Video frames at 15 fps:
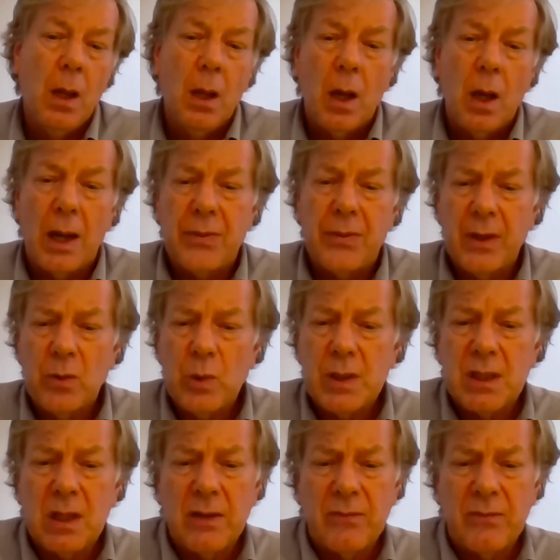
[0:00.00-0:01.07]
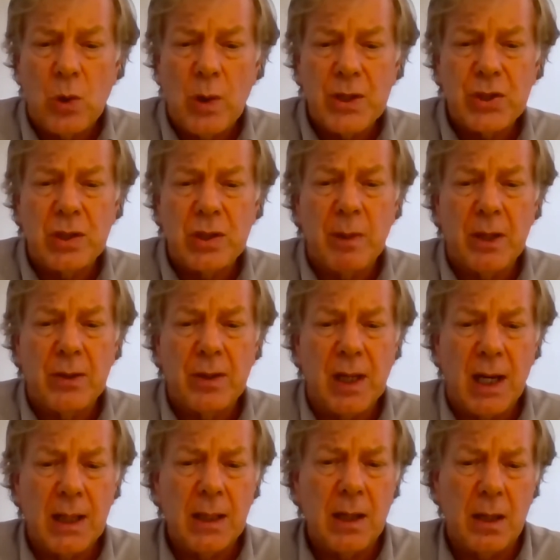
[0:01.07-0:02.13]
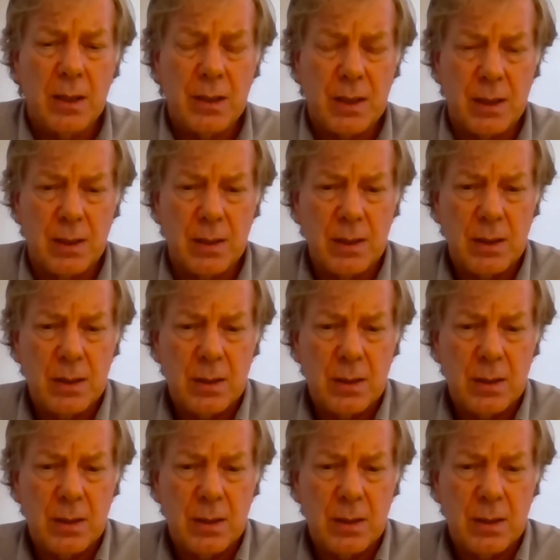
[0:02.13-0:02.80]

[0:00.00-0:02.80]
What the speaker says: I think we did have a question about the eyeglasses.